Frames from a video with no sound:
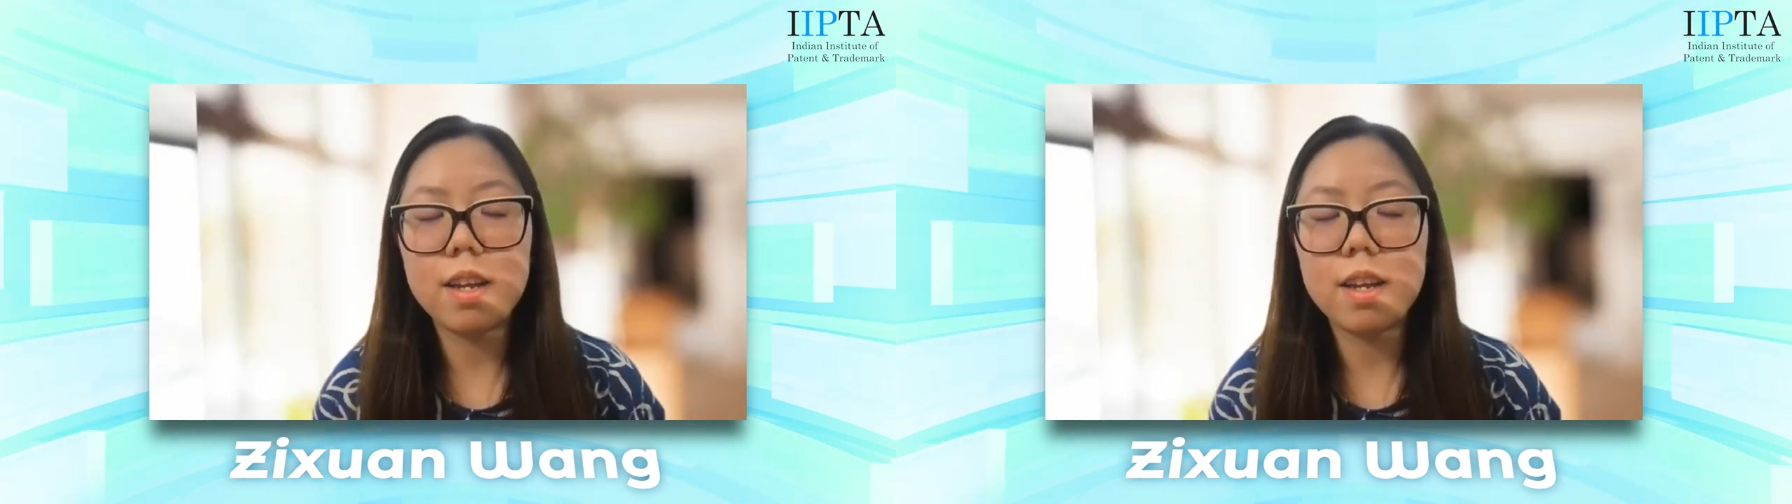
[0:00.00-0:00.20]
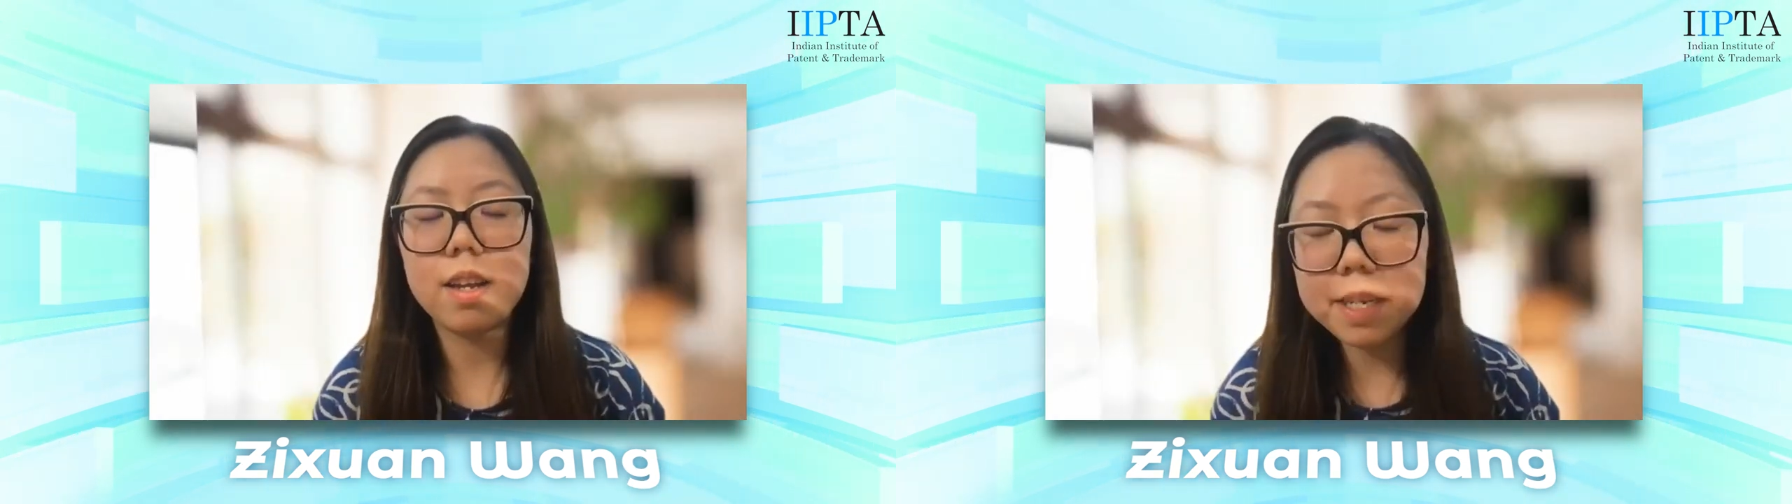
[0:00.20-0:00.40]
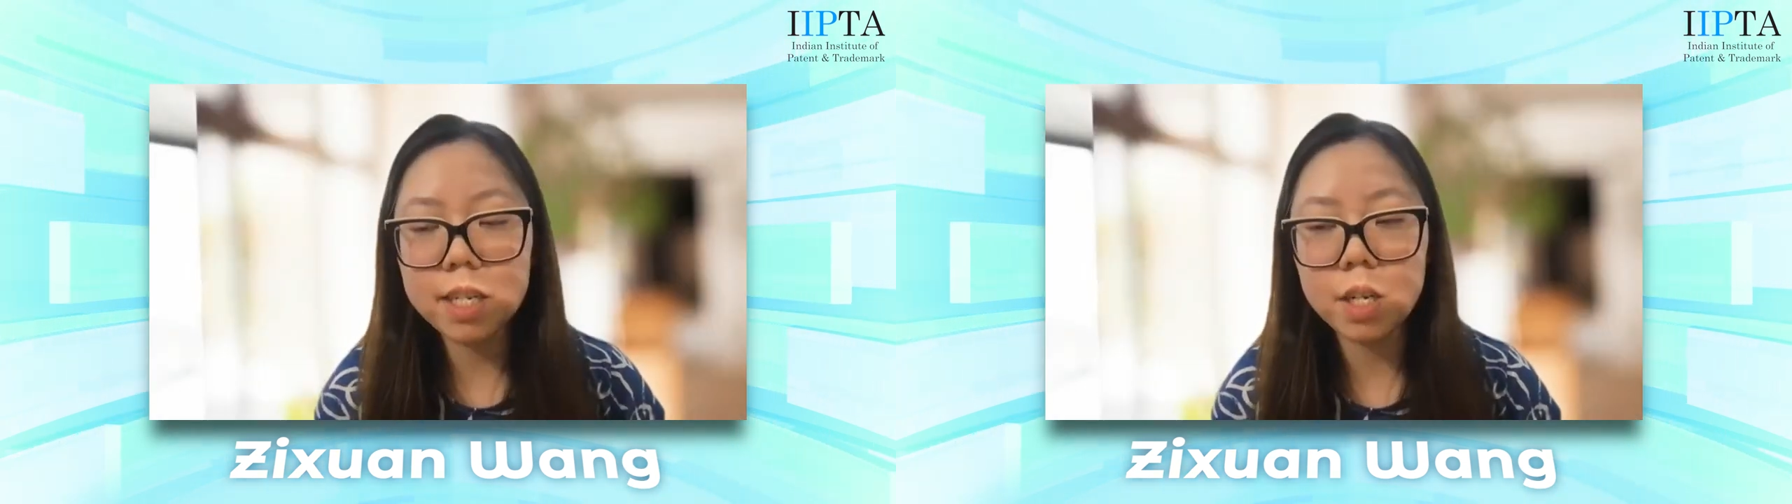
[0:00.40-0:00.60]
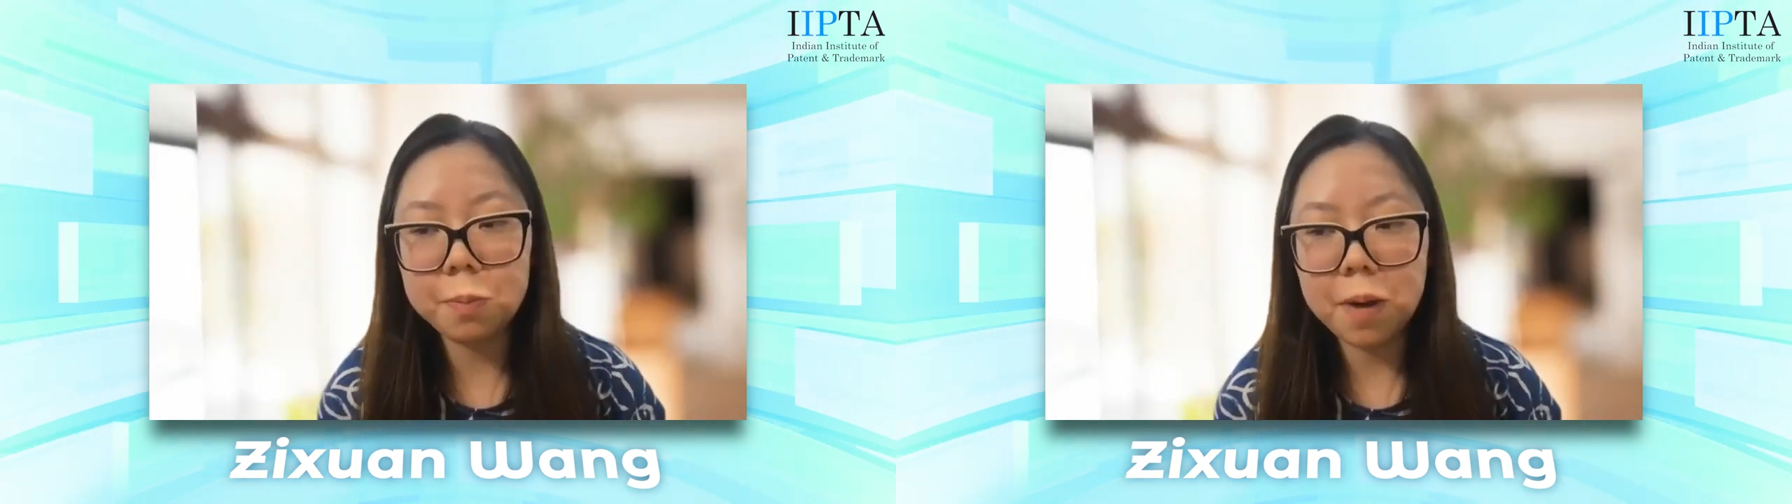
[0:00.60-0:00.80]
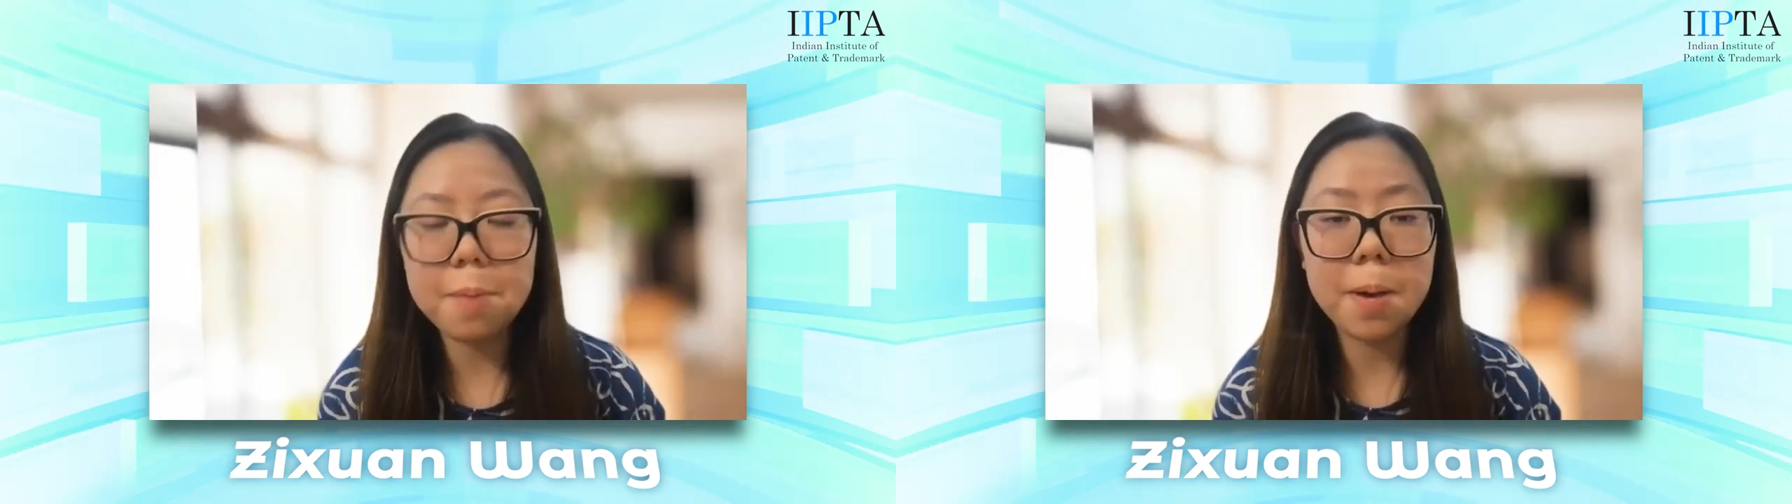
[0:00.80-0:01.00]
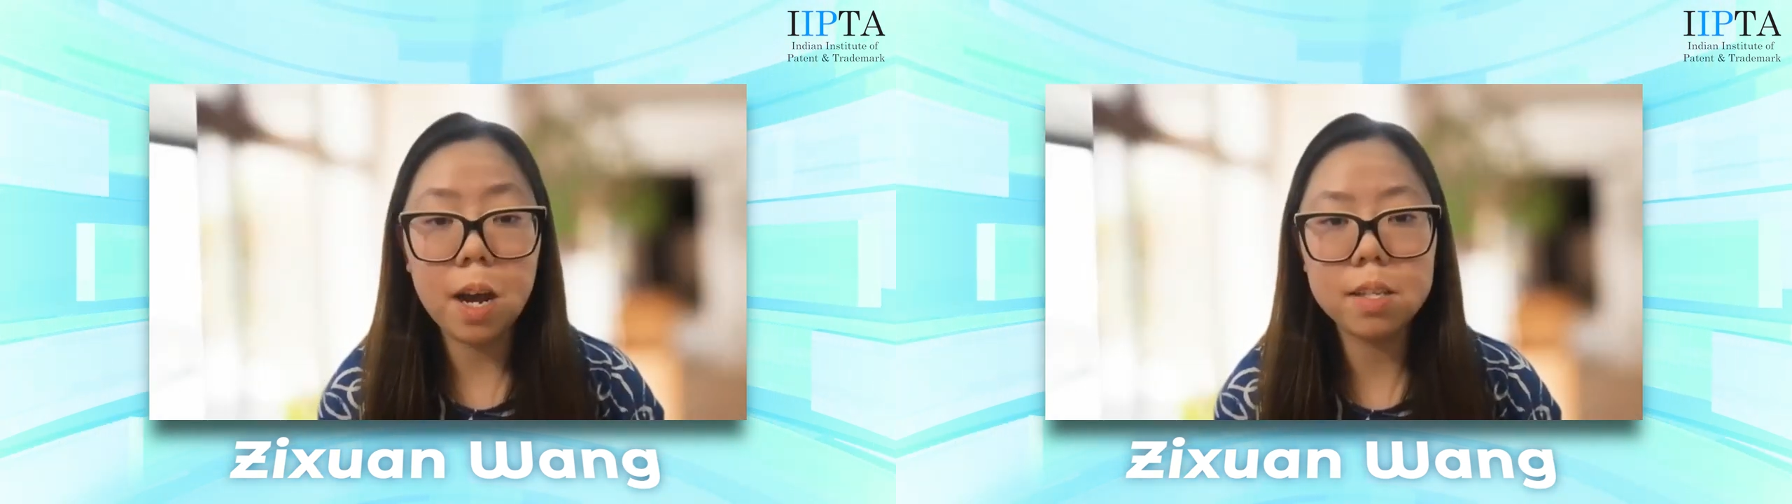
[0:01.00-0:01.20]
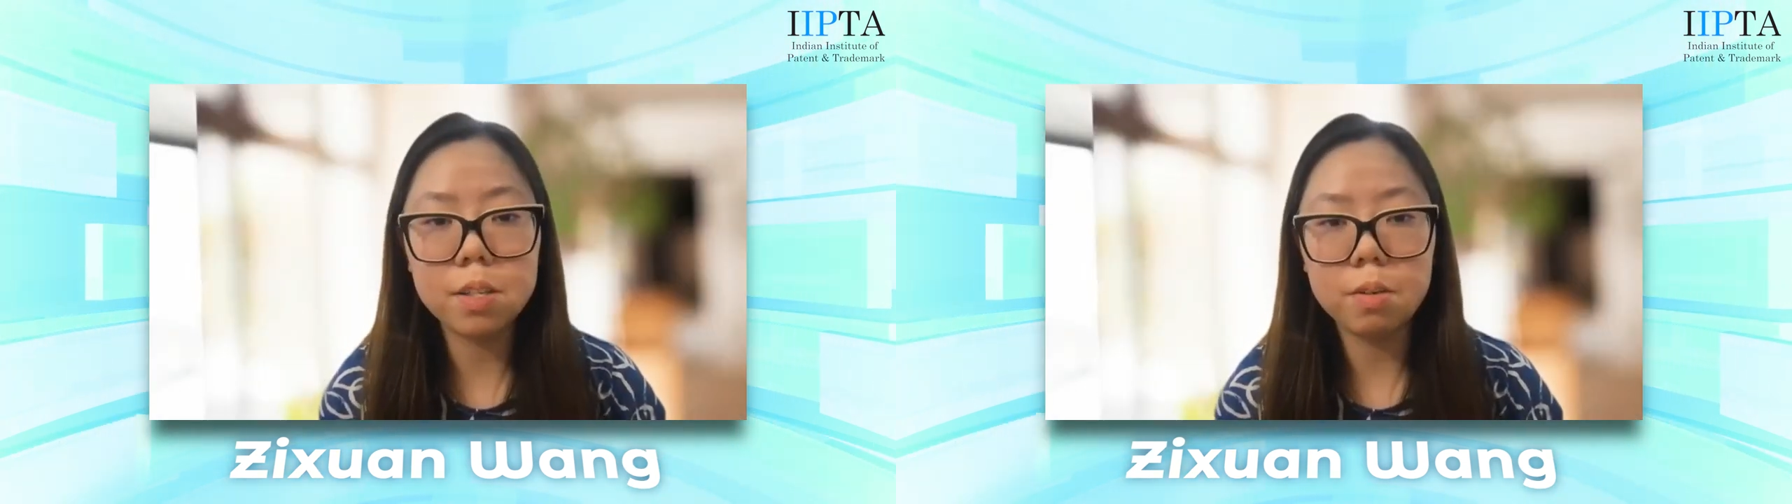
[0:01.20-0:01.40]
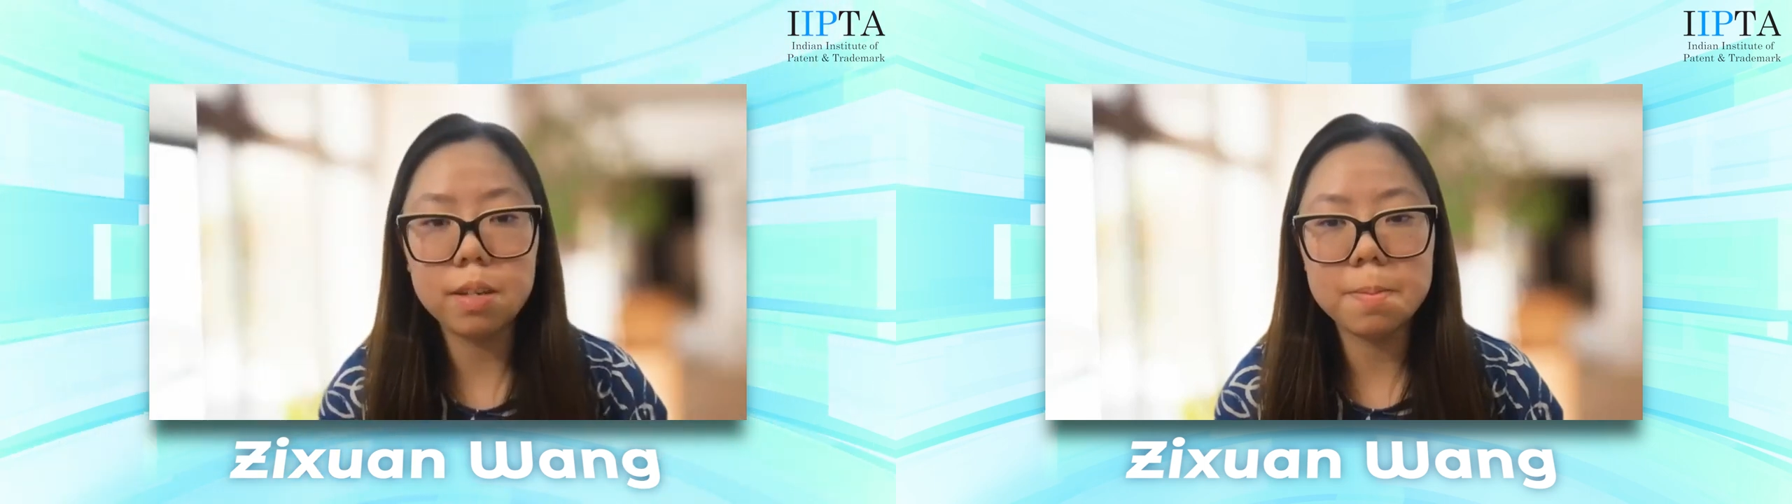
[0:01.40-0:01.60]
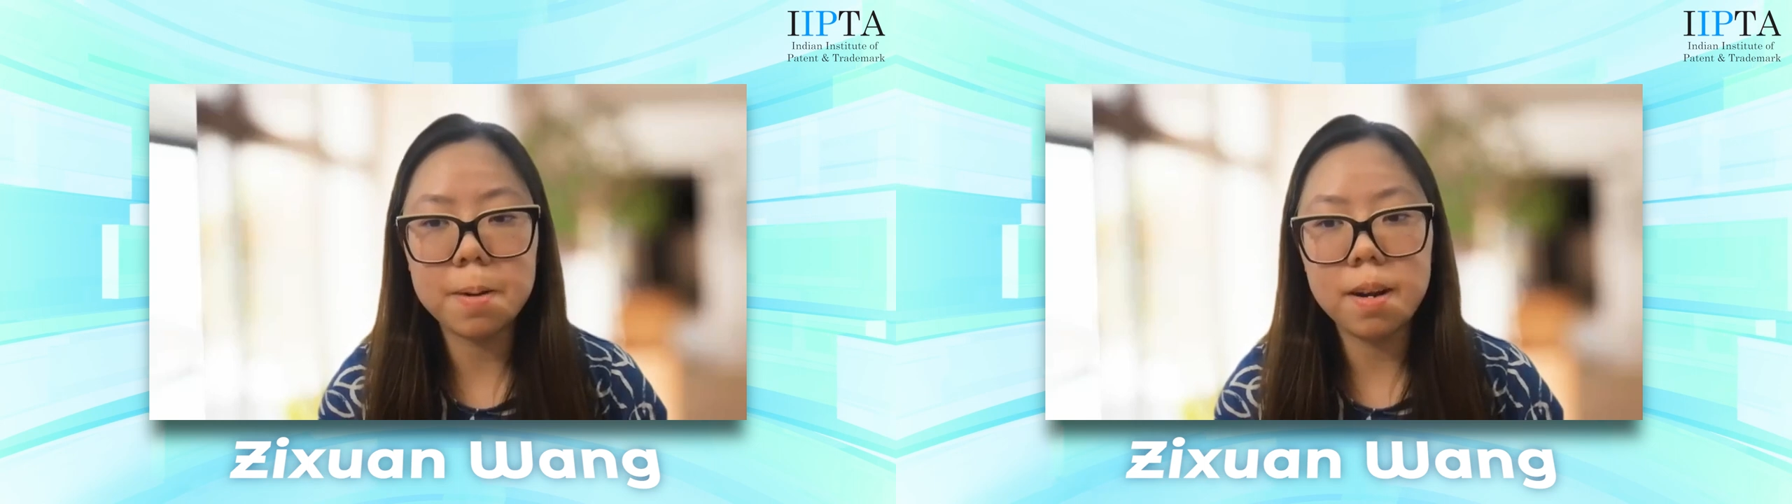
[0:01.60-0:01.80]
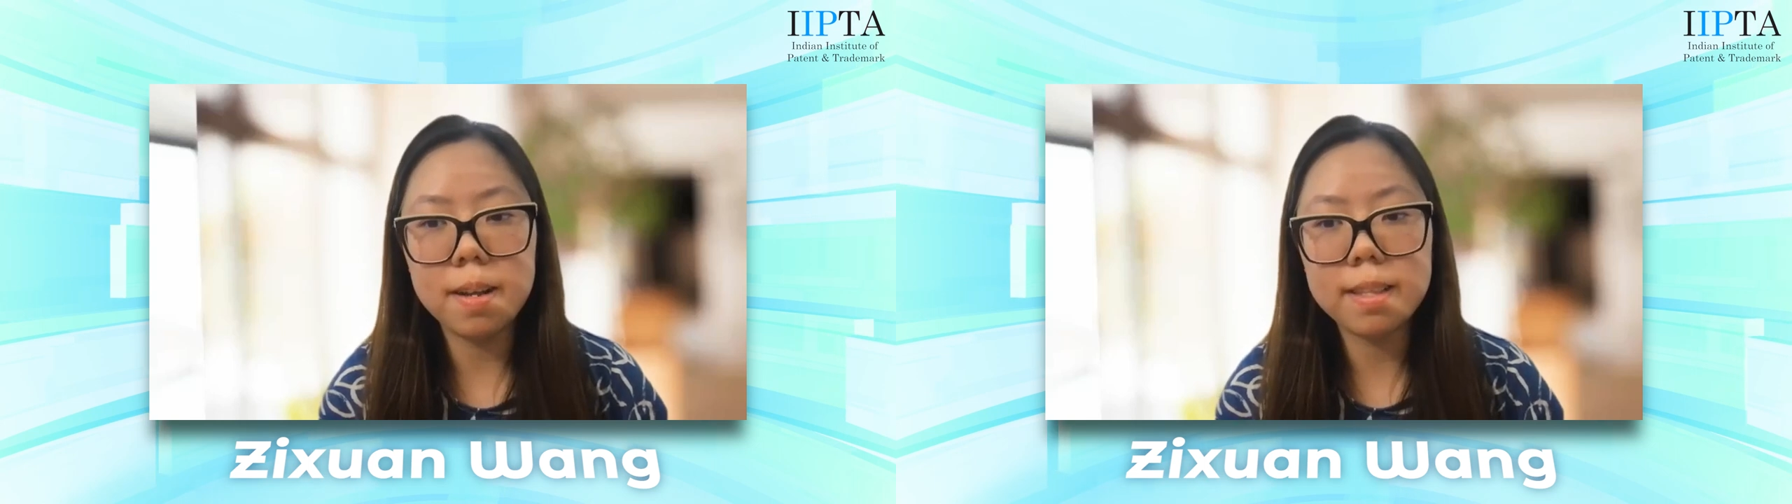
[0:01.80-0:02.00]
limited to my personal
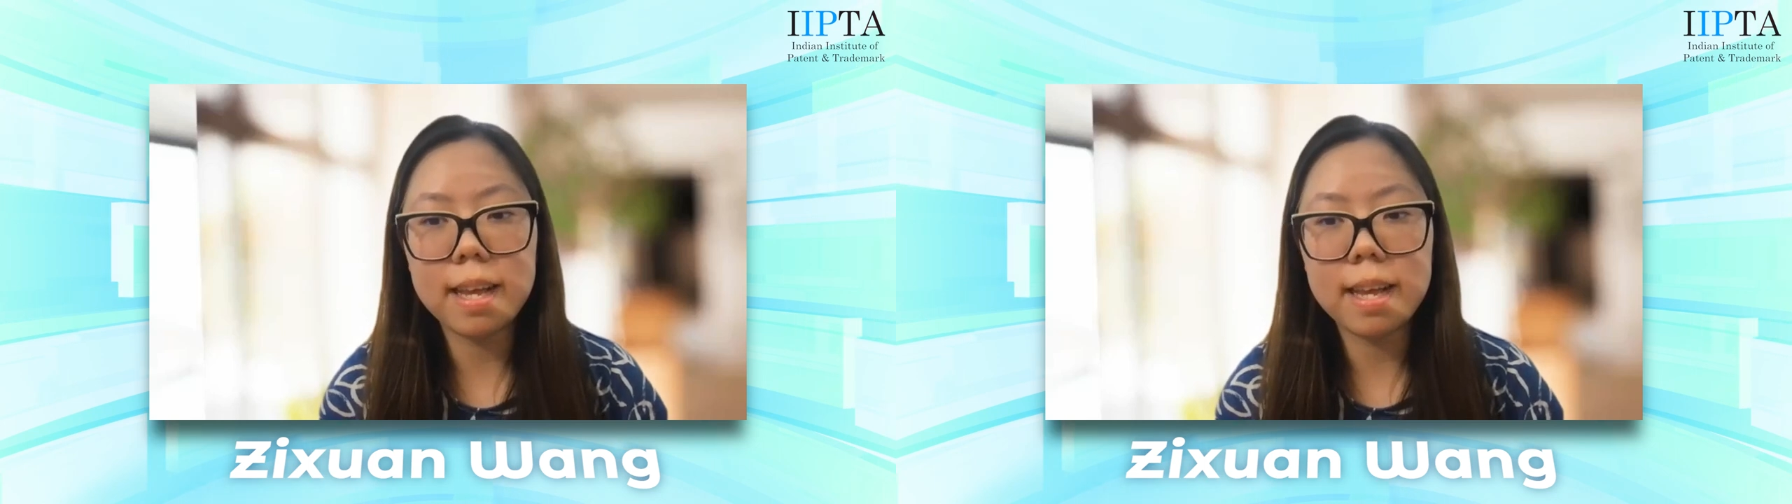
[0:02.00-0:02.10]
experience,